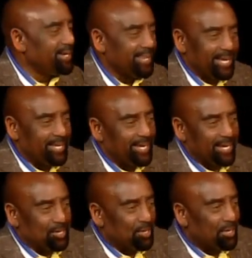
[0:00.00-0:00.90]
didn't like
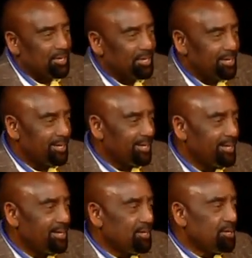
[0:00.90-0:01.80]
that at all.
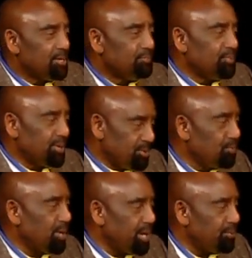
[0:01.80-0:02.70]
But
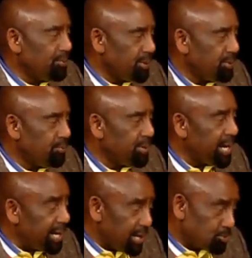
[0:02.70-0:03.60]
you're right. We
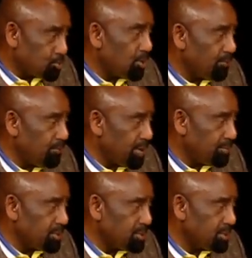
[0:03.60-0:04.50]
got to have strong
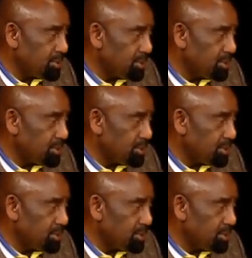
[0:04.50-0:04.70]
families.